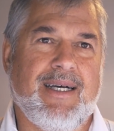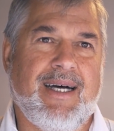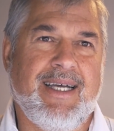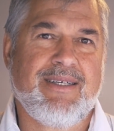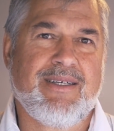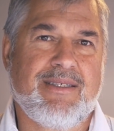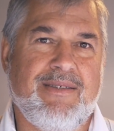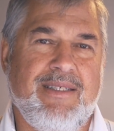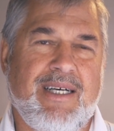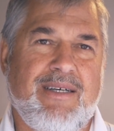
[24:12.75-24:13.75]
I
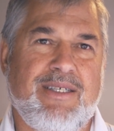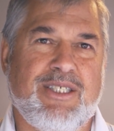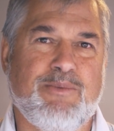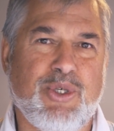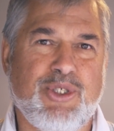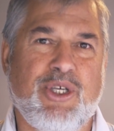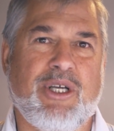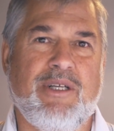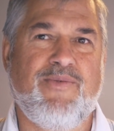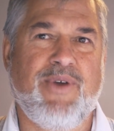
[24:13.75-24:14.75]
got now a small
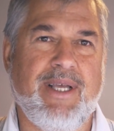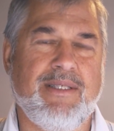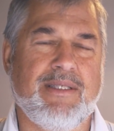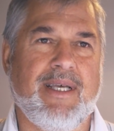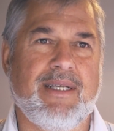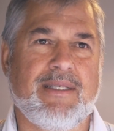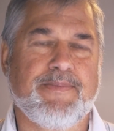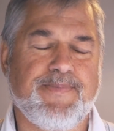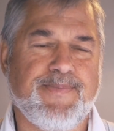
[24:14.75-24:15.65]
circle of friends that